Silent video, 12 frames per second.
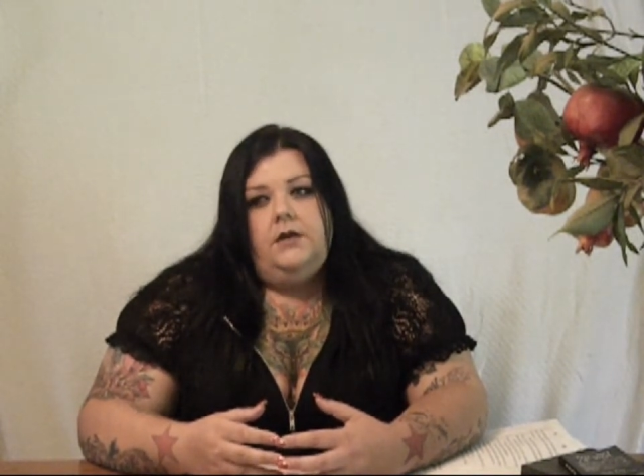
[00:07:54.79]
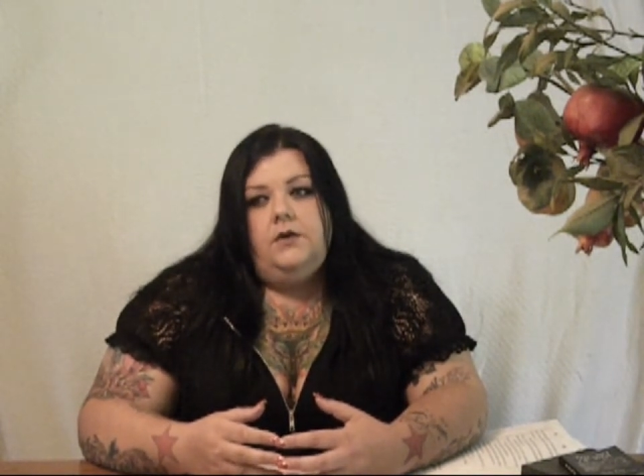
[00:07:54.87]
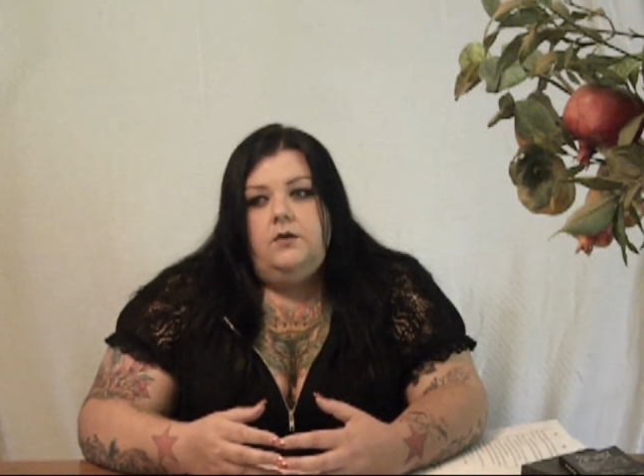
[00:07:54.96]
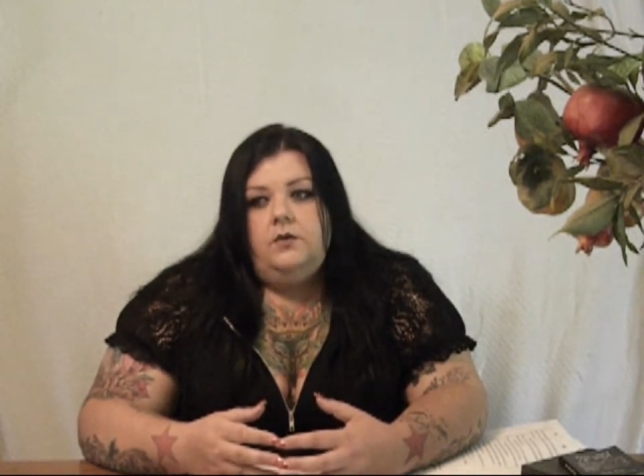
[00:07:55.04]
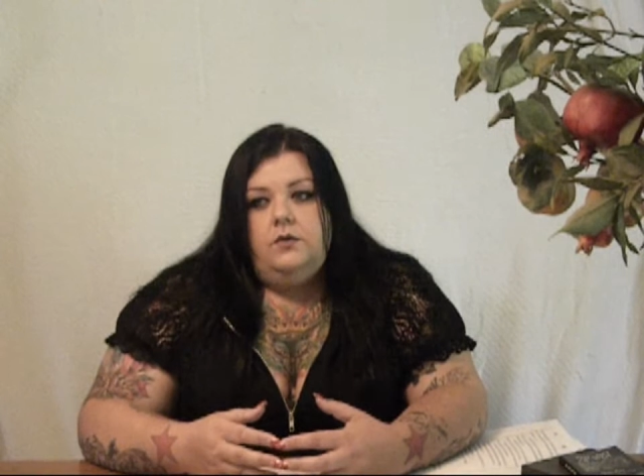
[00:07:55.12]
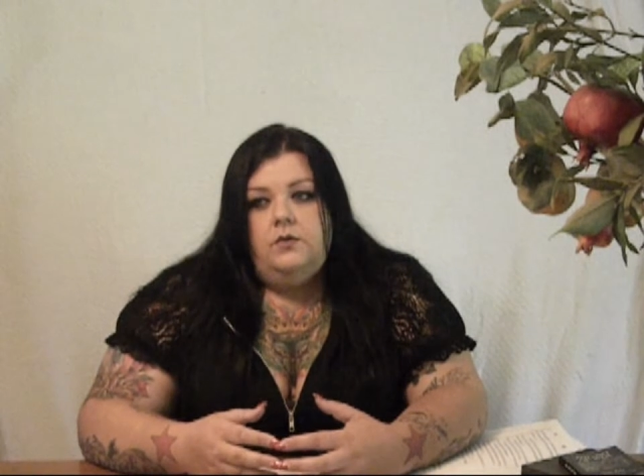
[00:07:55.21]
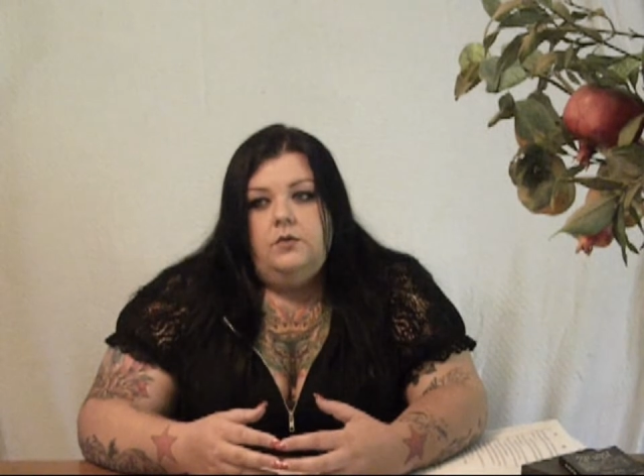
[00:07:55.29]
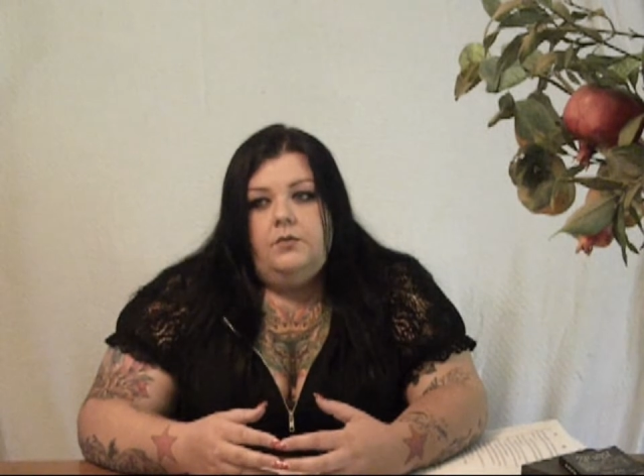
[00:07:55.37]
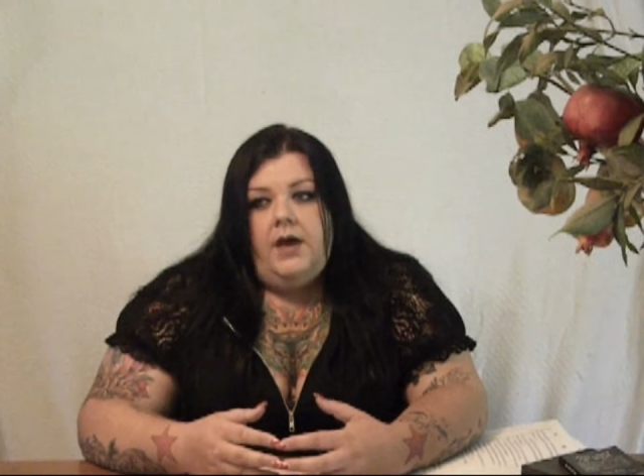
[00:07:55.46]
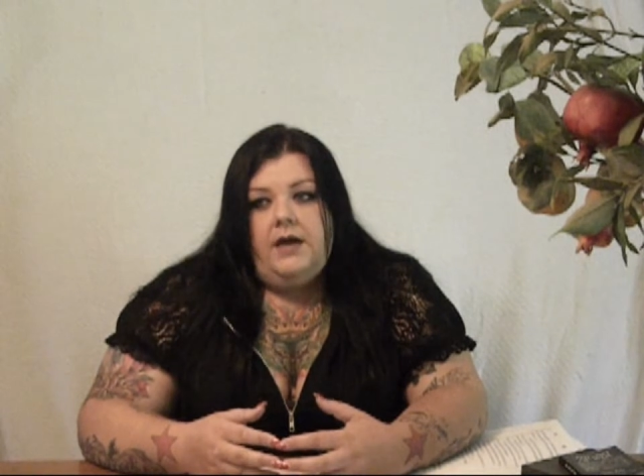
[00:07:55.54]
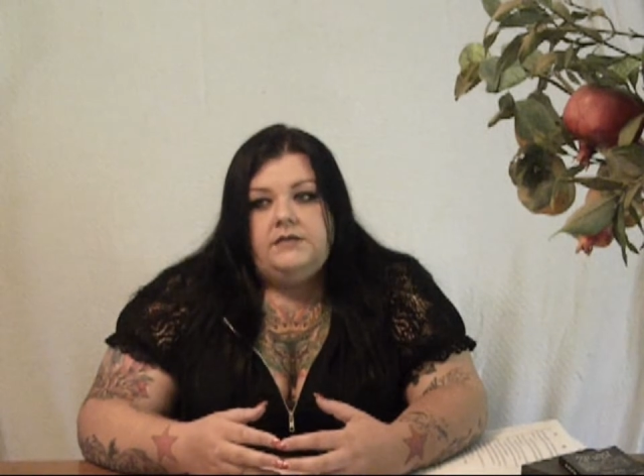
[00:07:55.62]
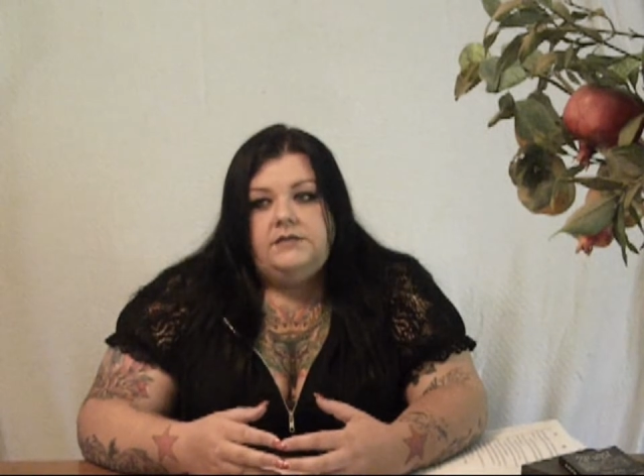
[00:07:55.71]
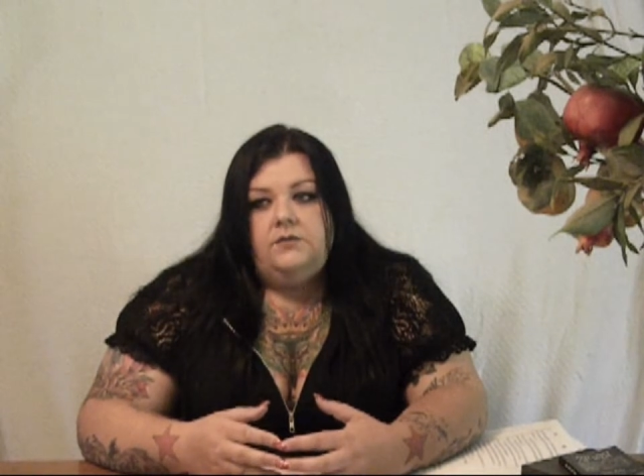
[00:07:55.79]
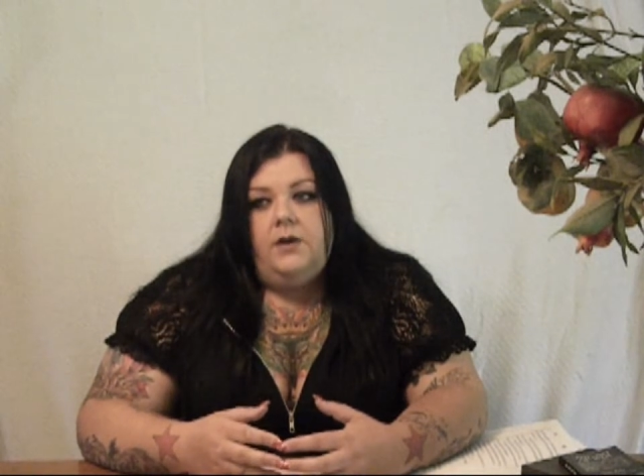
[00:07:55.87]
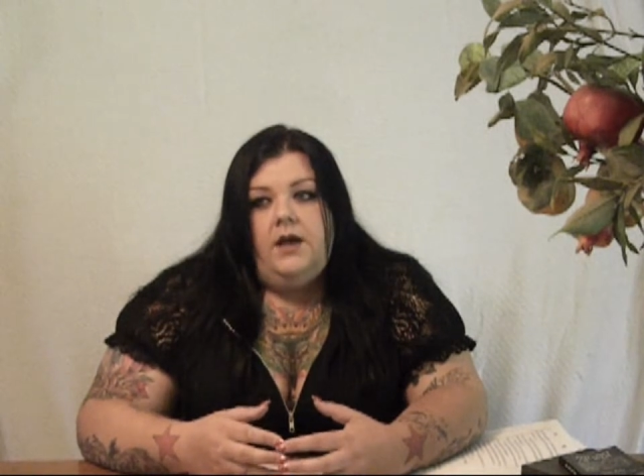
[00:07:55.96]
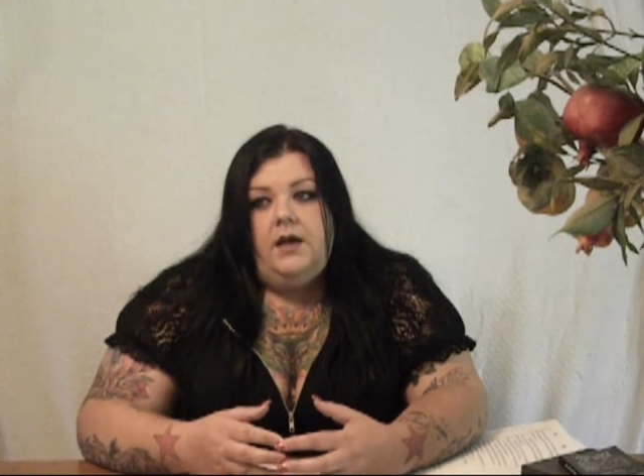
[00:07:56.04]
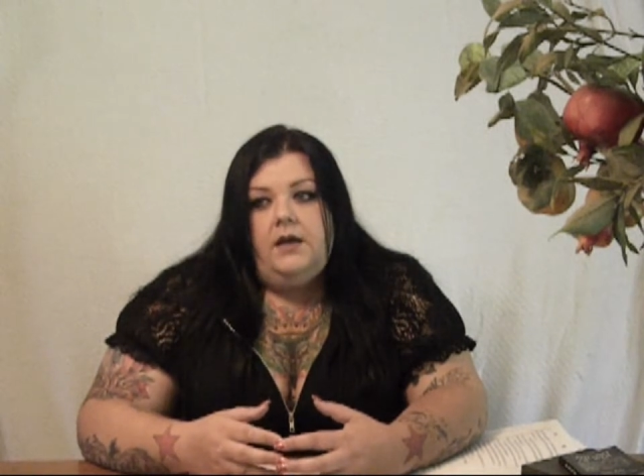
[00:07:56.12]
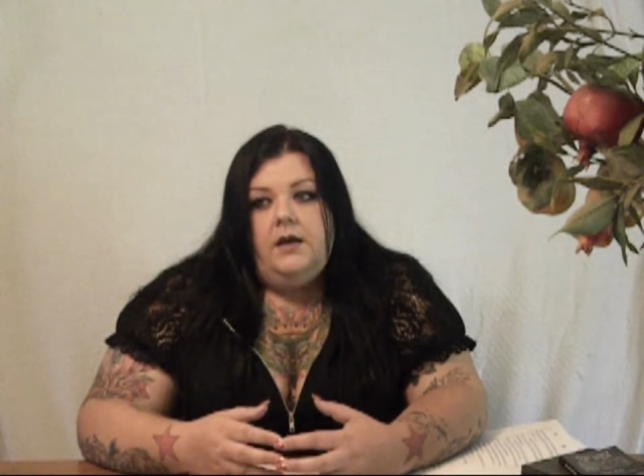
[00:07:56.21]
who passed
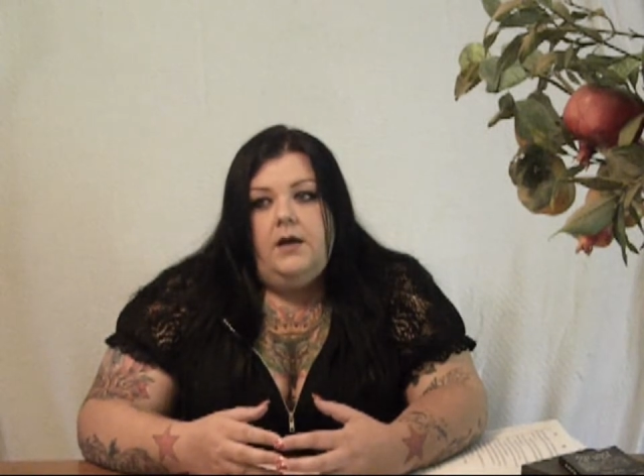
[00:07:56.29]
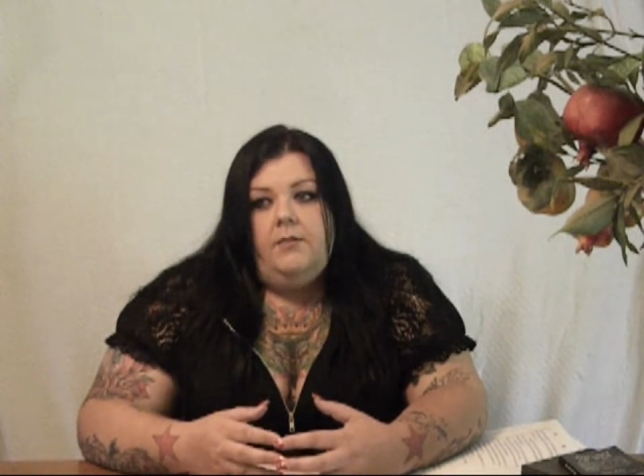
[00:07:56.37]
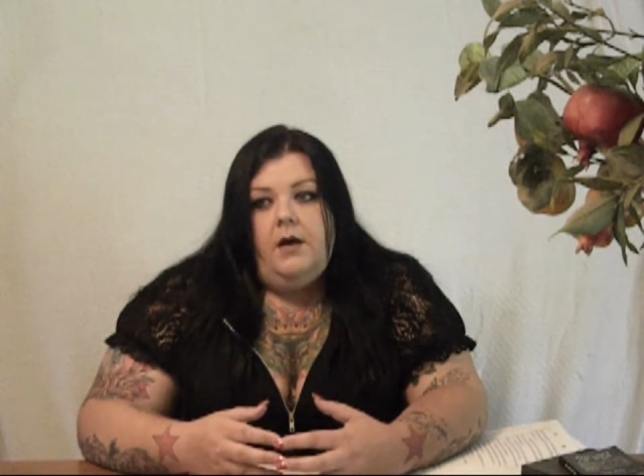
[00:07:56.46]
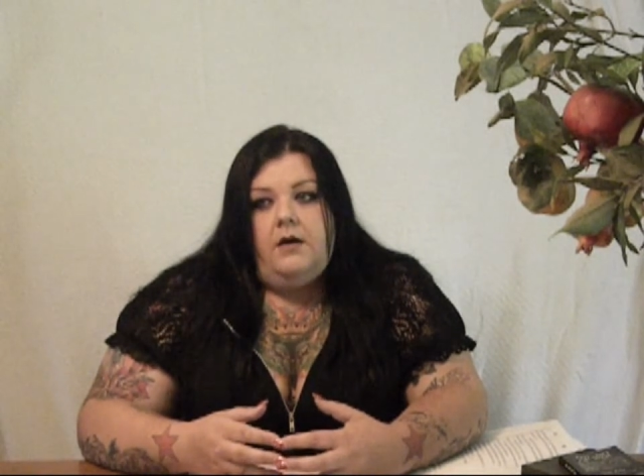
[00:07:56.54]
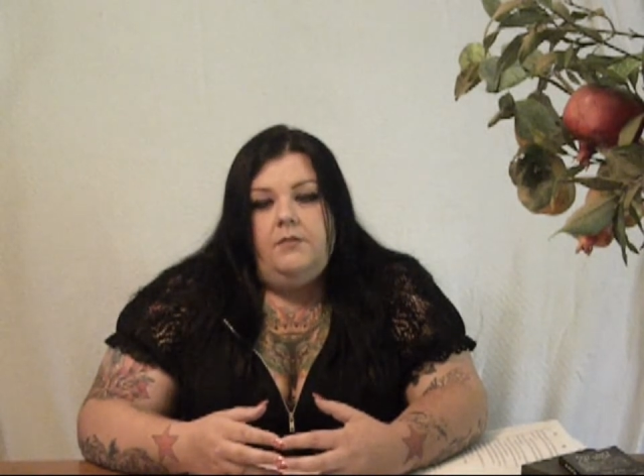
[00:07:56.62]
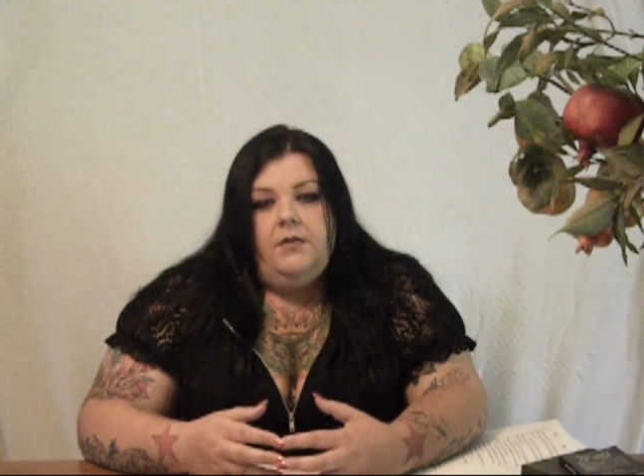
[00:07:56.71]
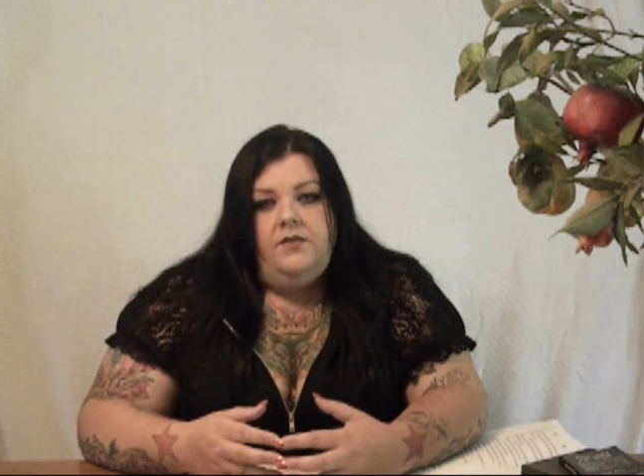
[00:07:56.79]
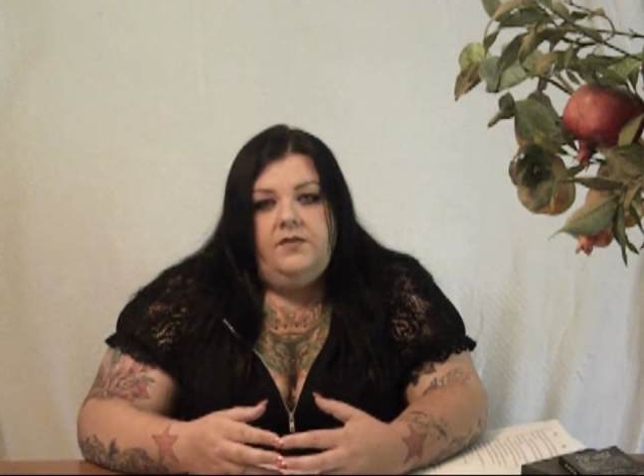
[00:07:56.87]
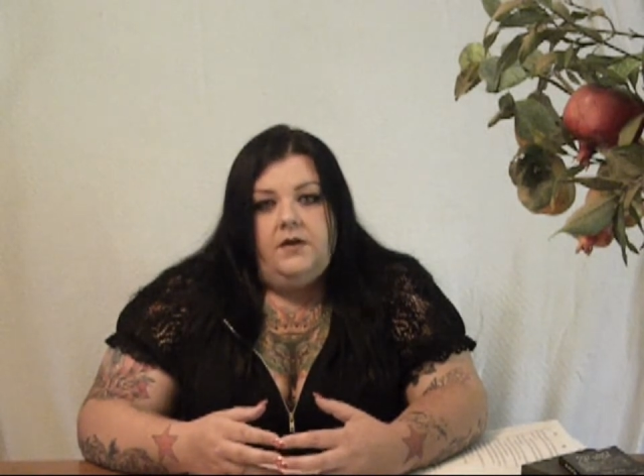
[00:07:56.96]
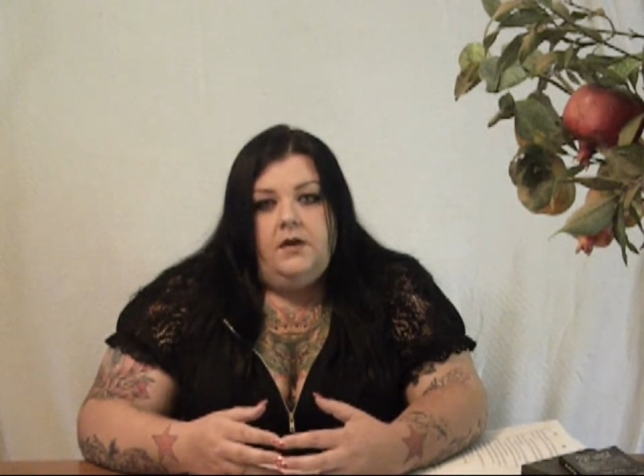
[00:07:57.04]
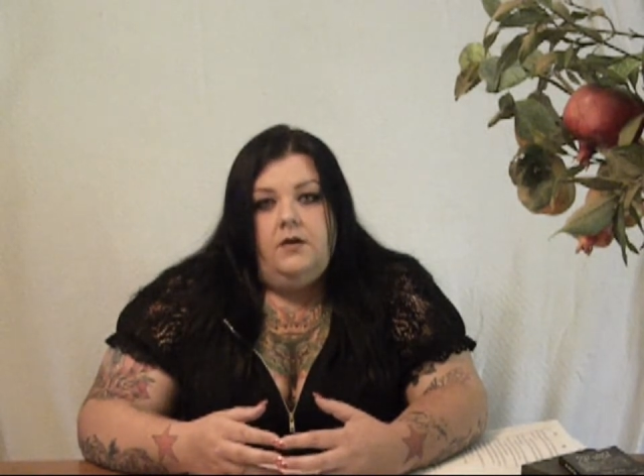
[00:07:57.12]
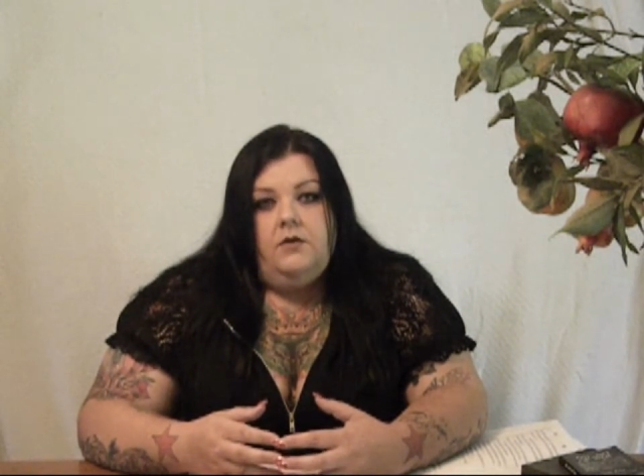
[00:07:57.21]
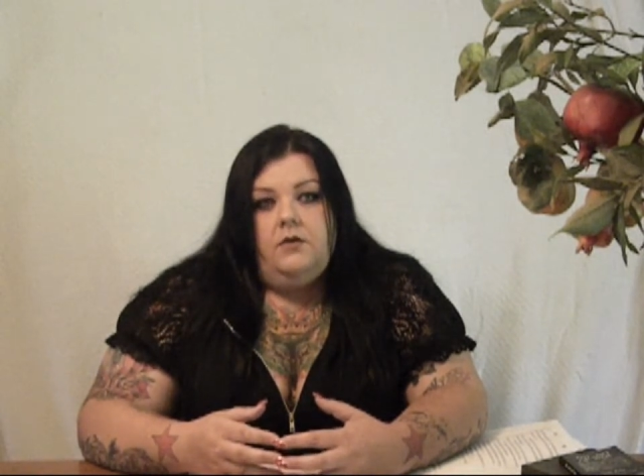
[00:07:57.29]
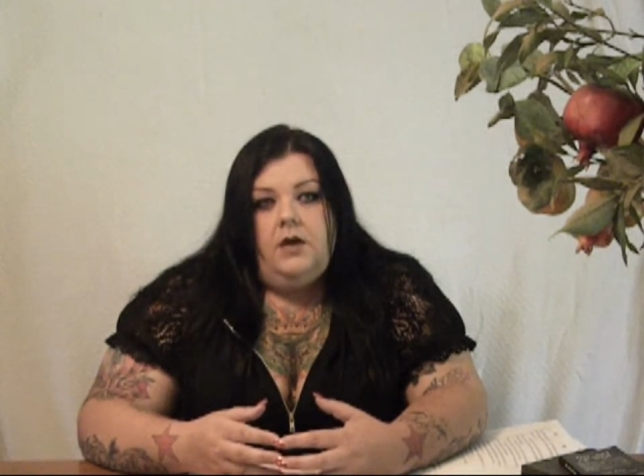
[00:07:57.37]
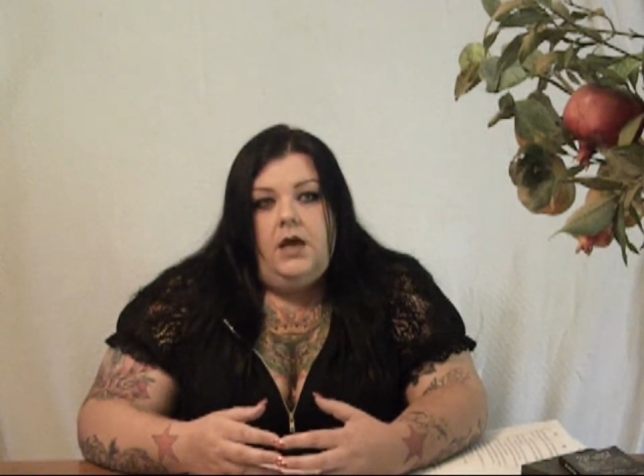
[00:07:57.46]
away about a month ago.